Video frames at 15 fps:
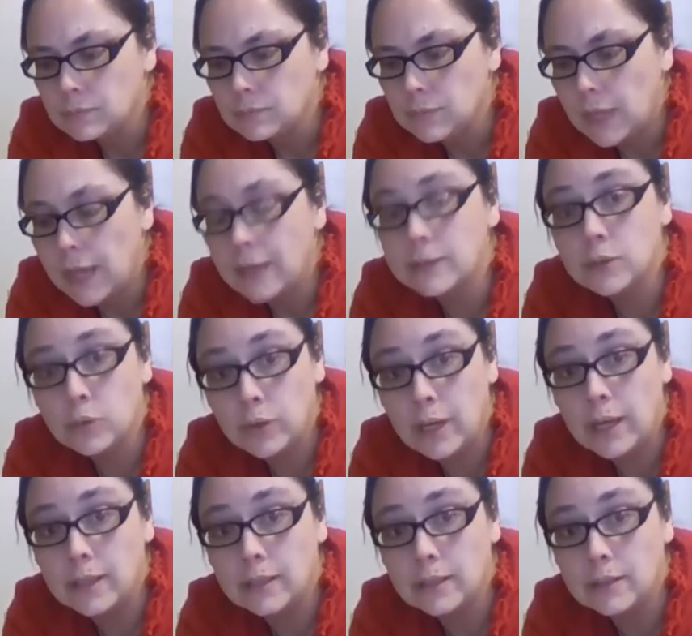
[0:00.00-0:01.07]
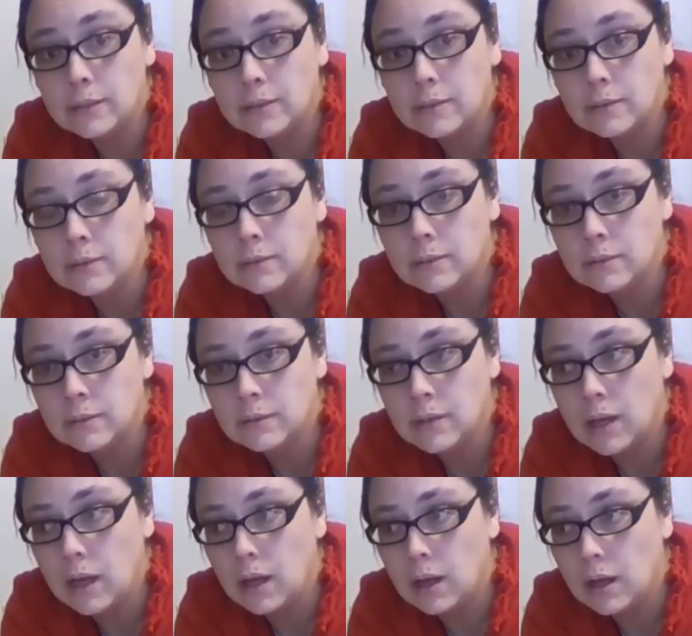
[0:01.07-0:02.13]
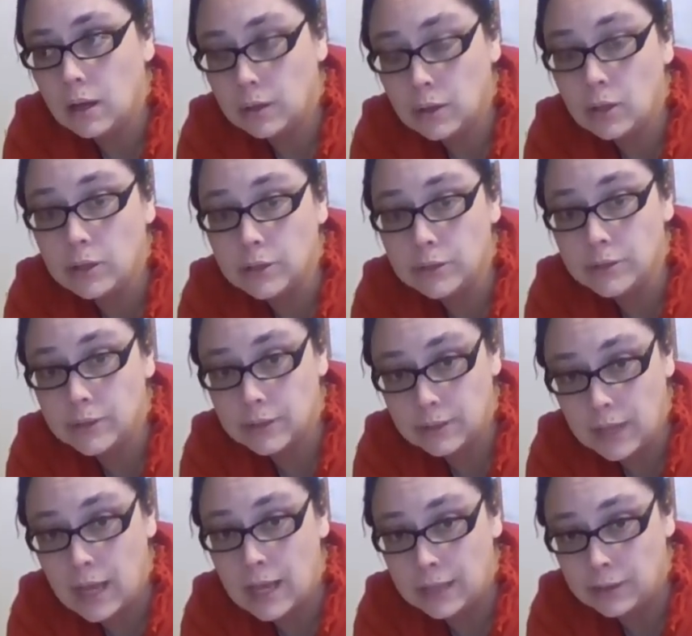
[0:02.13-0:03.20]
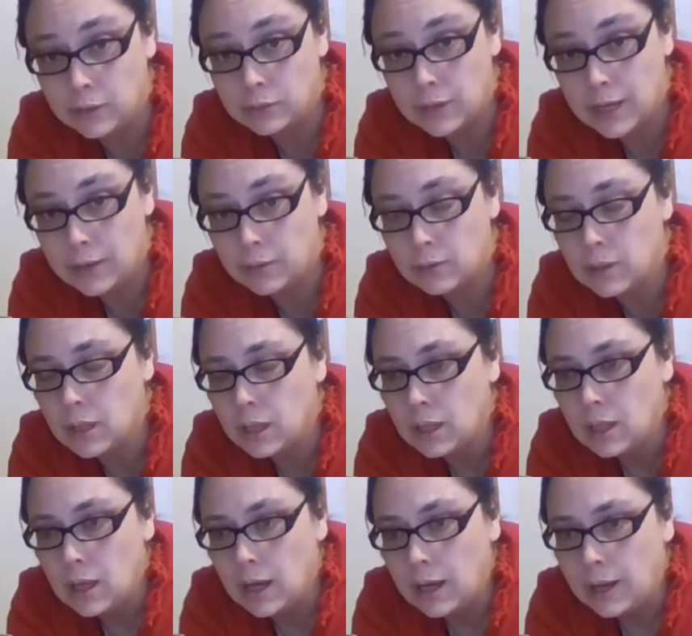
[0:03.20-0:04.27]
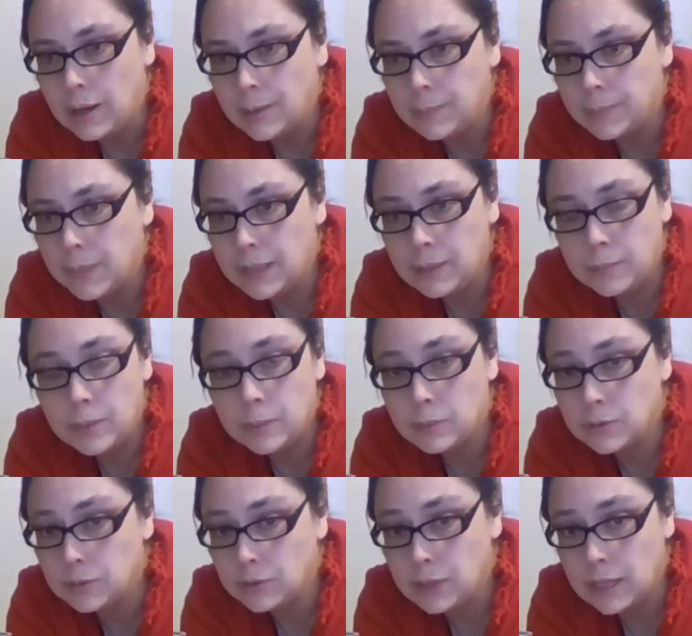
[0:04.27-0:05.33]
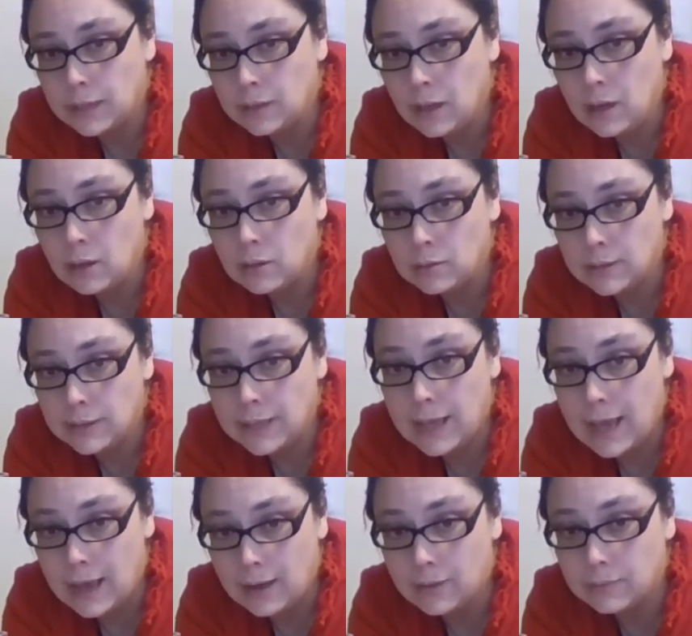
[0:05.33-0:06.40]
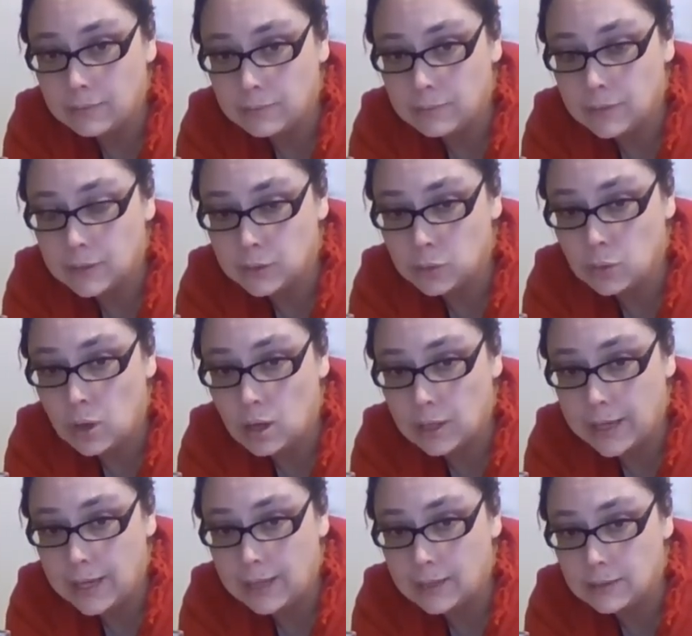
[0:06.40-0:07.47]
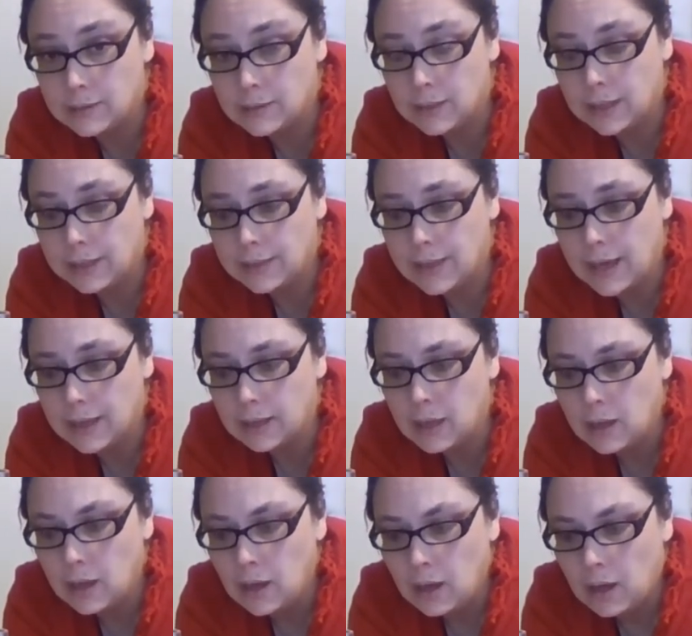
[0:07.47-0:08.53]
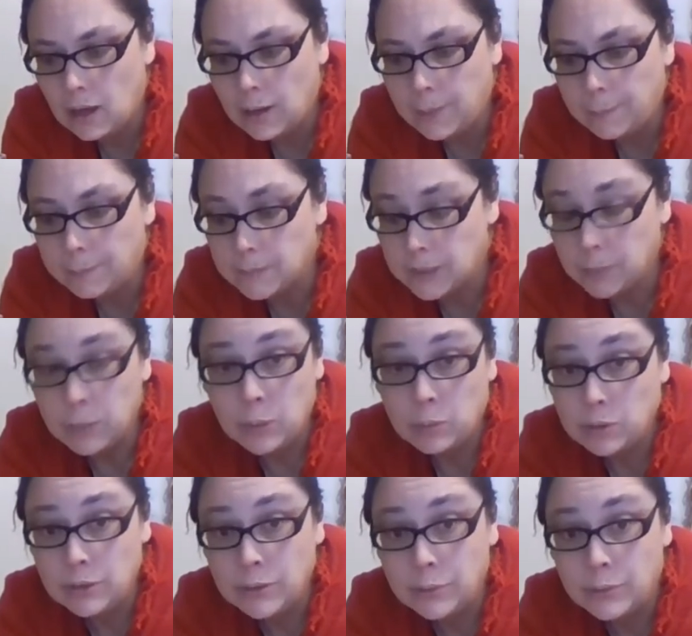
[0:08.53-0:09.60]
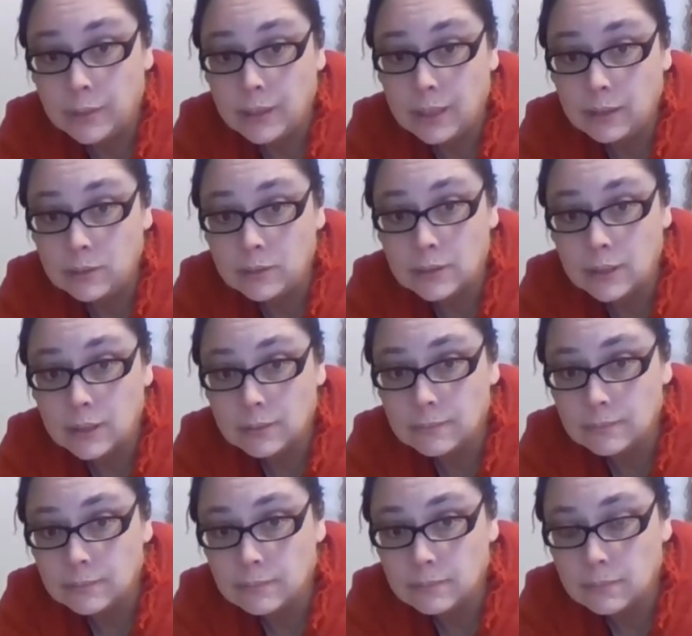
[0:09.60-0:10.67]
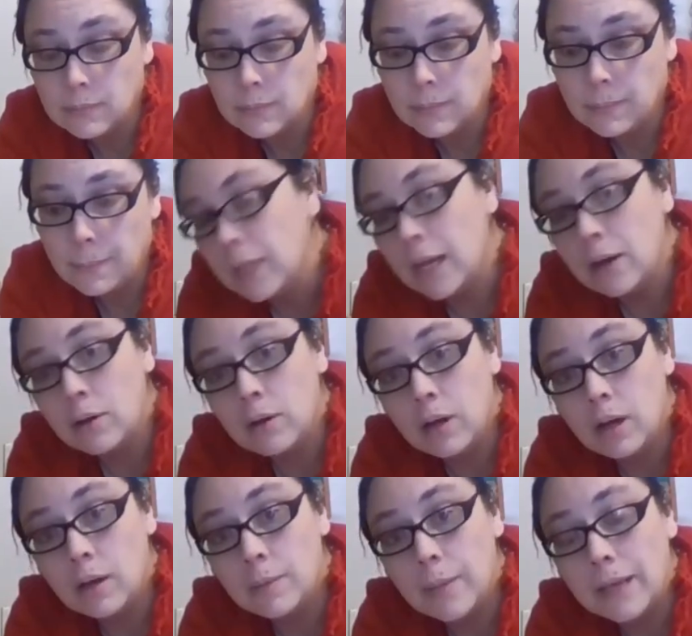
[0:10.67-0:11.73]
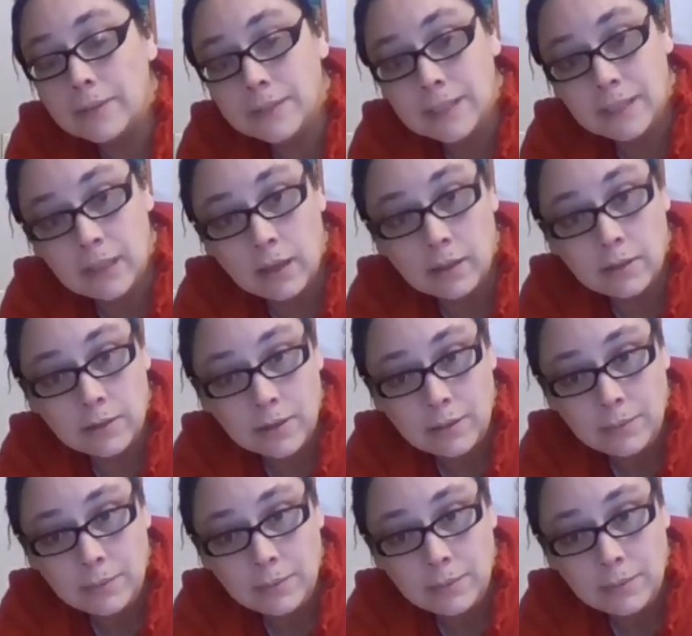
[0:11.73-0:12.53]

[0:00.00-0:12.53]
has created a curse that's on you now. Many people do not know that they have a strong gaze like that. Some people do, and they use it. Now, I've seen other